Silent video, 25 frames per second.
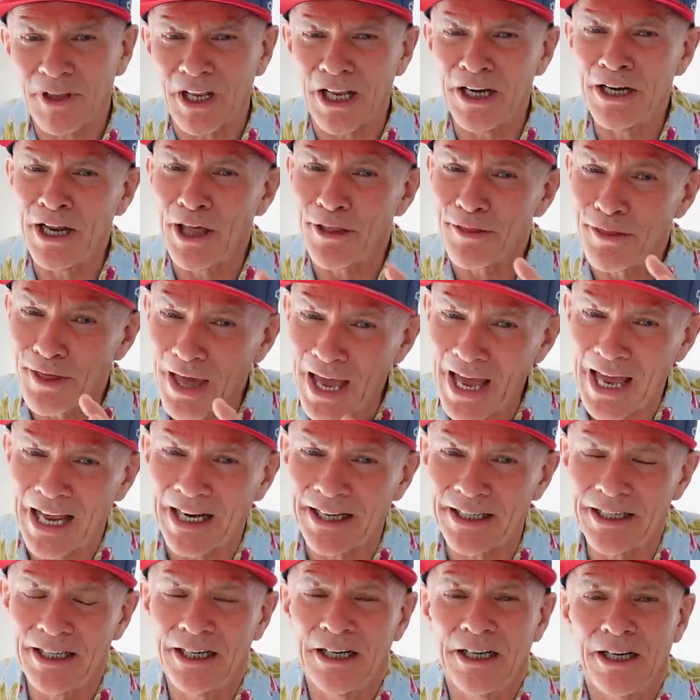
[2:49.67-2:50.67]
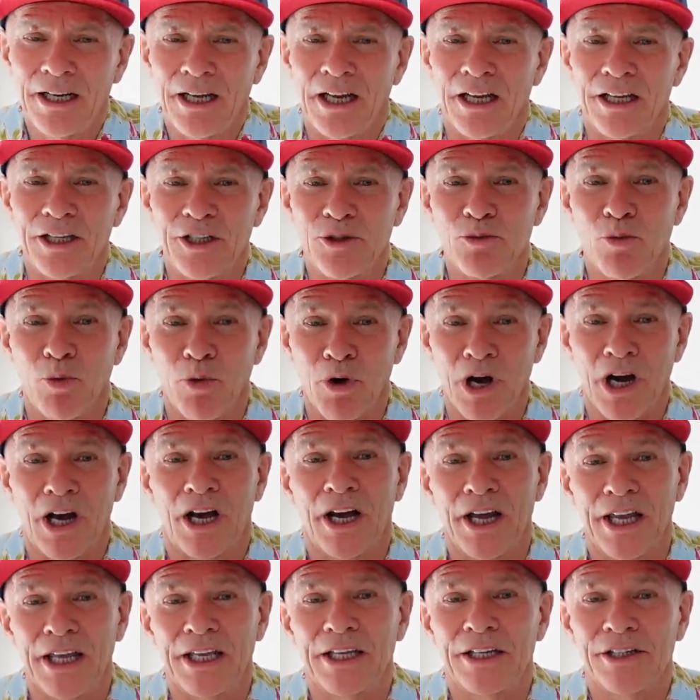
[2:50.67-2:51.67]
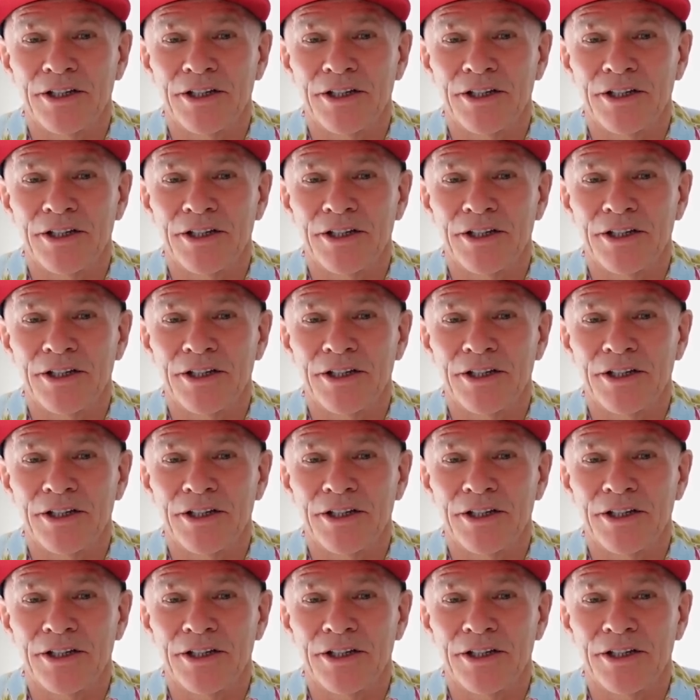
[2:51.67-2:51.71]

Now, that is why